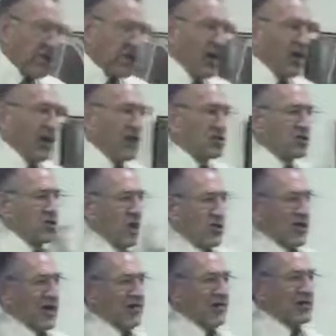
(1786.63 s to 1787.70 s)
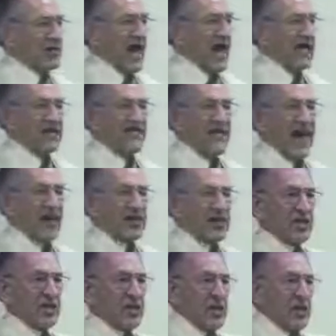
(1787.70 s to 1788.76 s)
There is no other
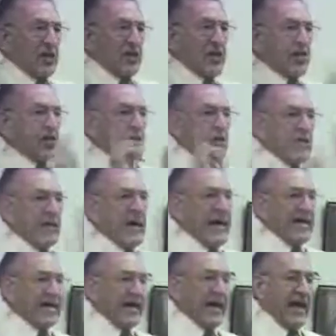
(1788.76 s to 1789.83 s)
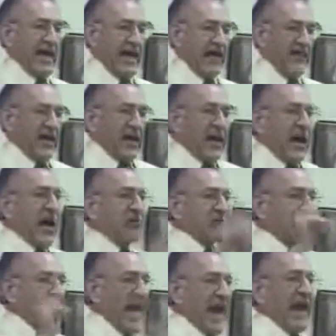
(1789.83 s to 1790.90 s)
satisfaction that you and I can have
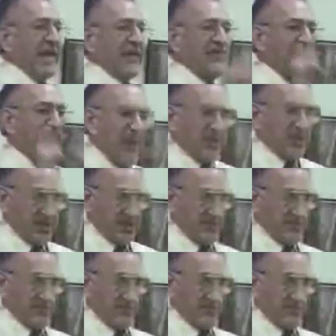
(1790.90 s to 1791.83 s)
outside of this.